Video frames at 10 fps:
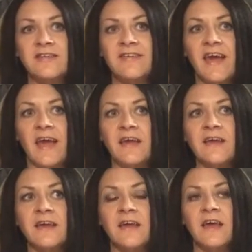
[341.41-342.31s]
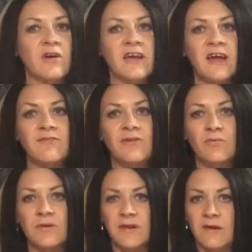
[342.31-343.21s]
tank. Like have your
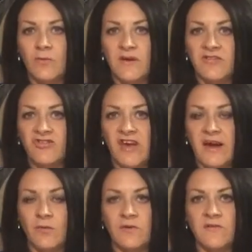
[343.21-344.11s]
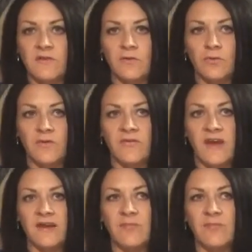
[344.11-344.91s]
really quick showers and all of that,